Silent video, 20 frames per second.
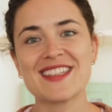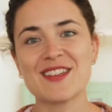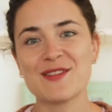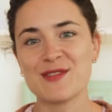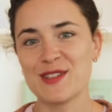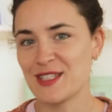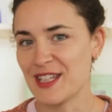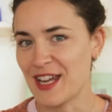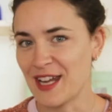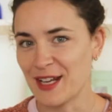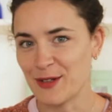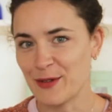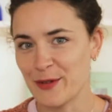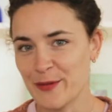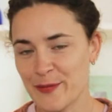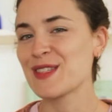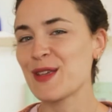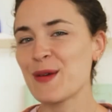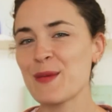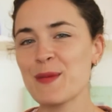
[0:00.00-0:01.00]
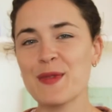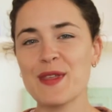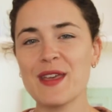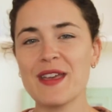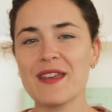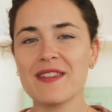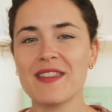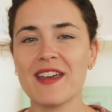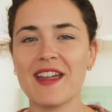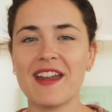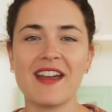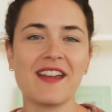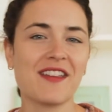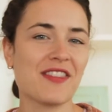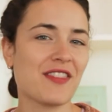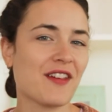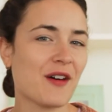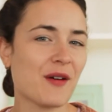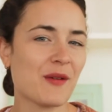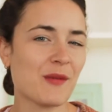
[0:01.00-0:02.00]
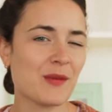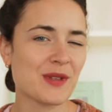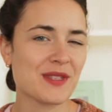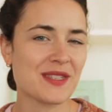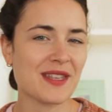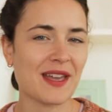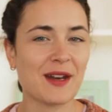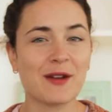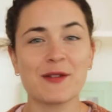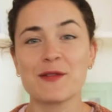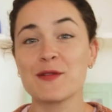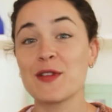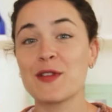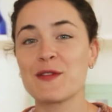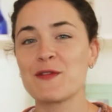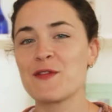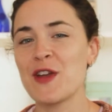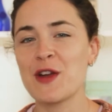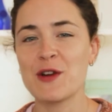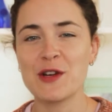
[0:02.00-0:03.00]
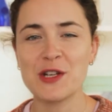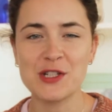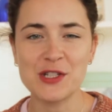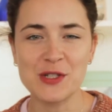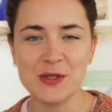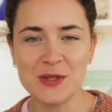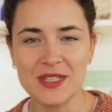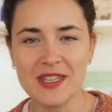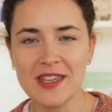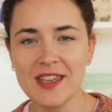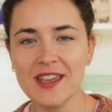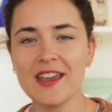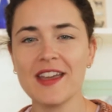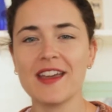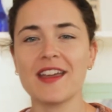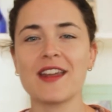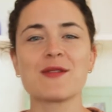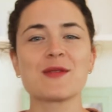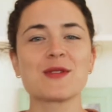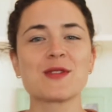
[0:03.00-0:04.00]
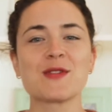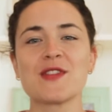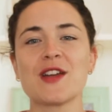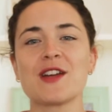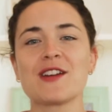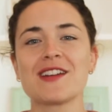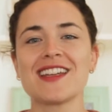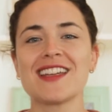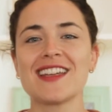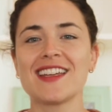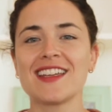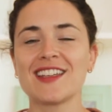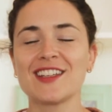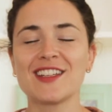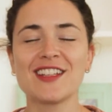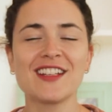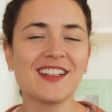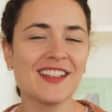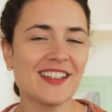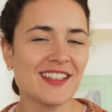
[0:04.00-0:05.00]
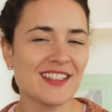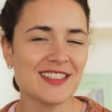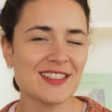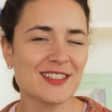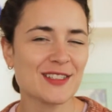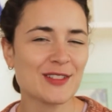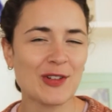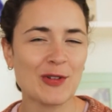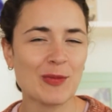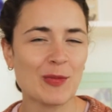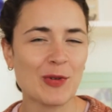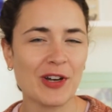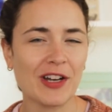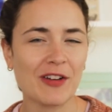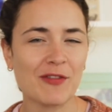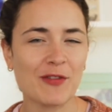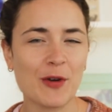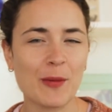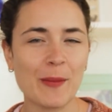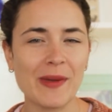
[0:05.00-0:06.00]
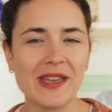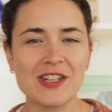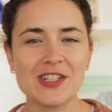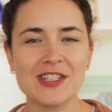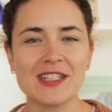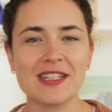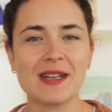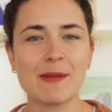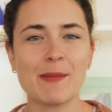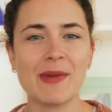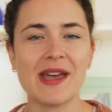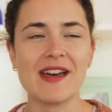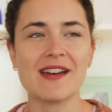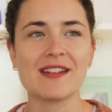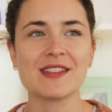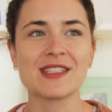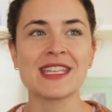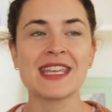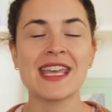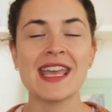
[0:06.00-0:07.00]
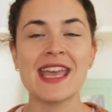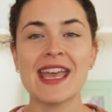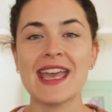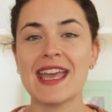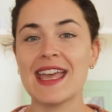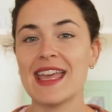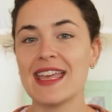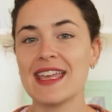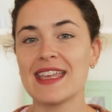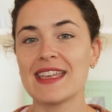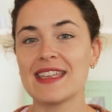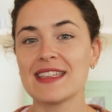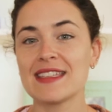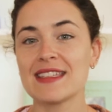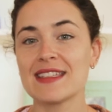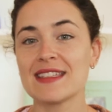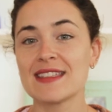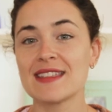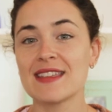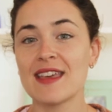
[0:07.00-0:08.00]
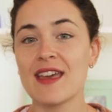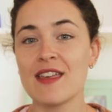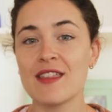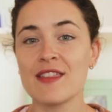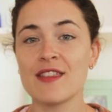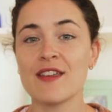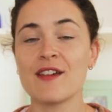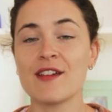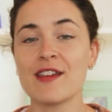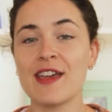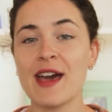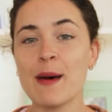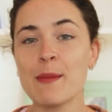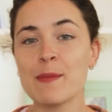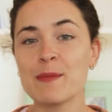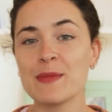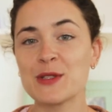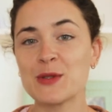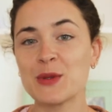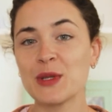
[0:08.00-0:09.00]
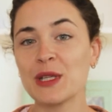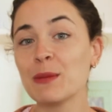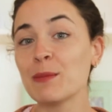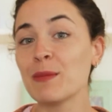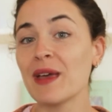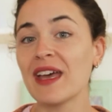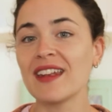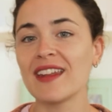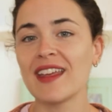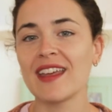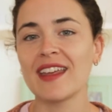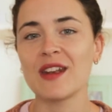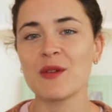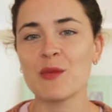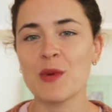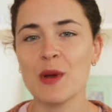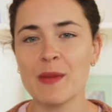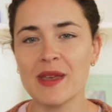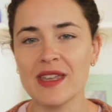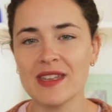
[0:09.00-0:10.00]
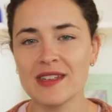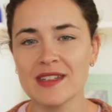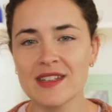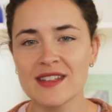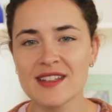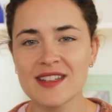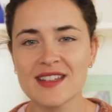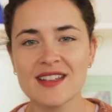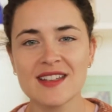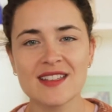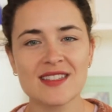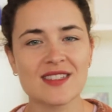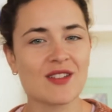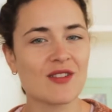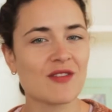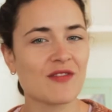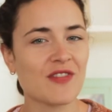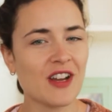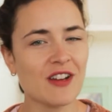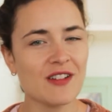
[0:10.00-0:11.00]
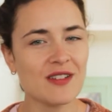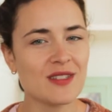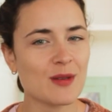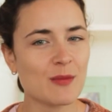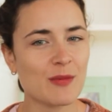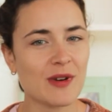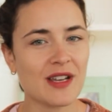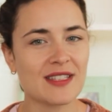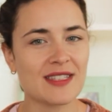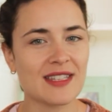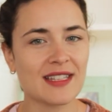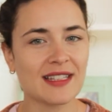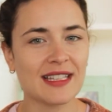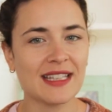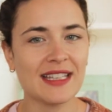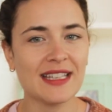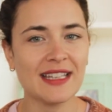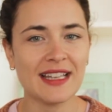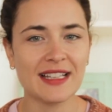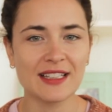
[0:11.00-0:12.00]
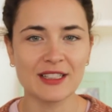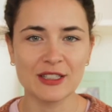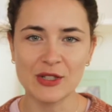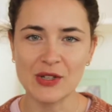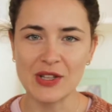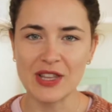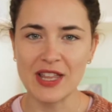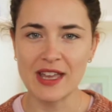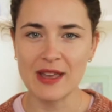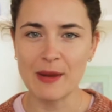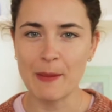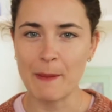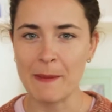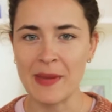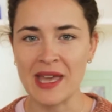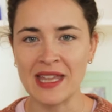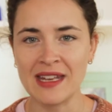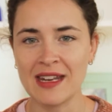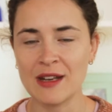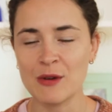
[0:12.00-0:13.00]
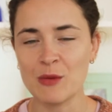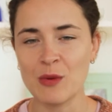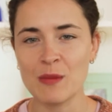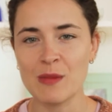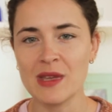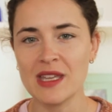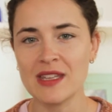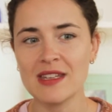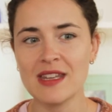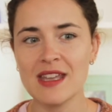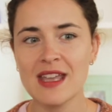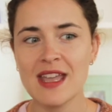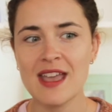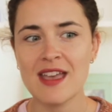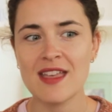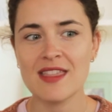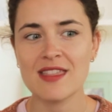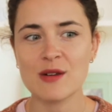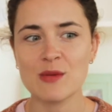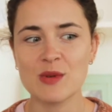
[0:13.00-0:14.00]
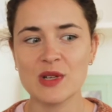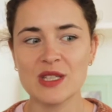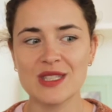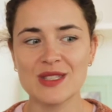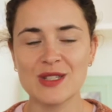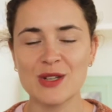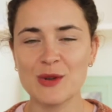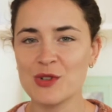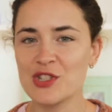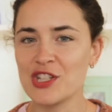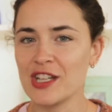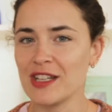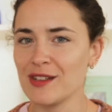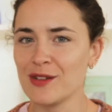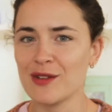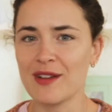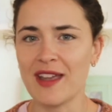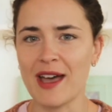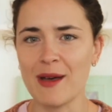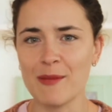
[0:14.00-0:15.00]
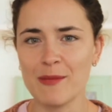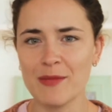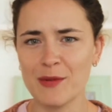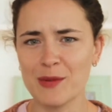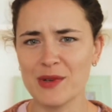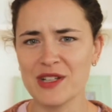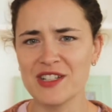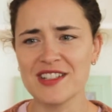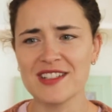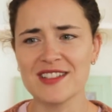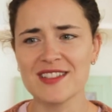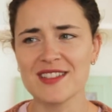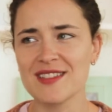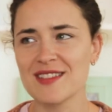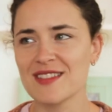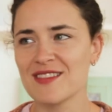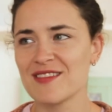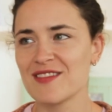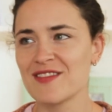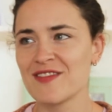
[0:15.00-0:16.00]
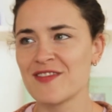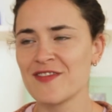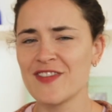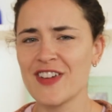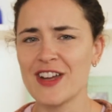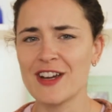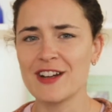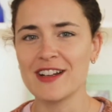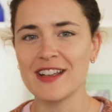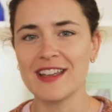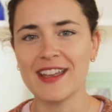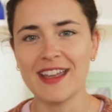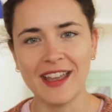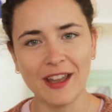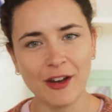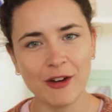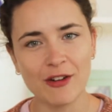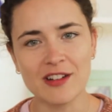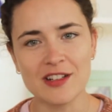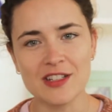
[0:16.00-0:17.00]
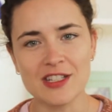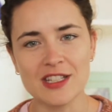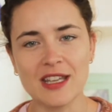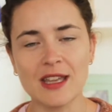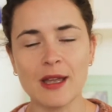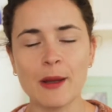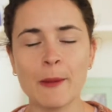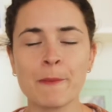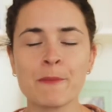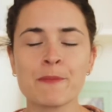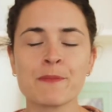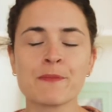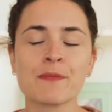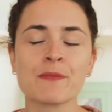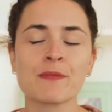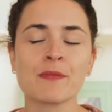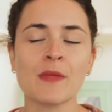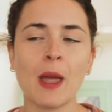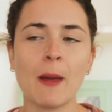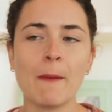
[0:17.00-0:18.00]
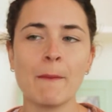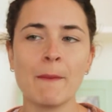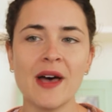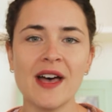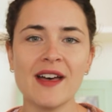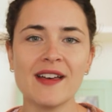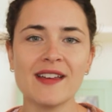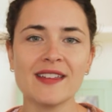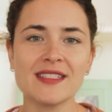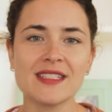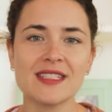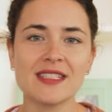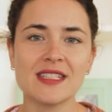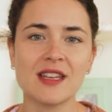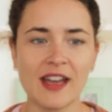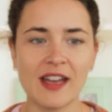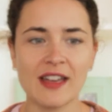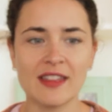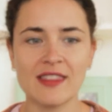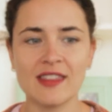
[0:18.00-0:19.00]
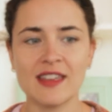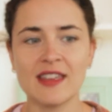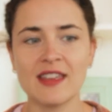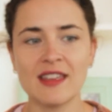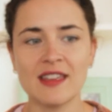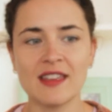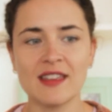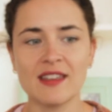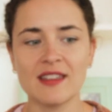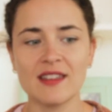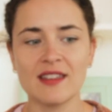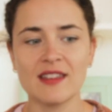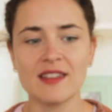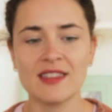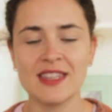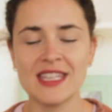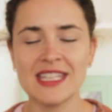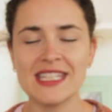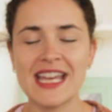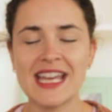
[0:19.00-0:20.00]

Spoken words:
the title. Something that I thought was kind of very juicy and I was very curious to learn more information about is the gap between men and women. So very surprisingly, it looked like men and women, there was no gender gap, which is very encouraging, but they did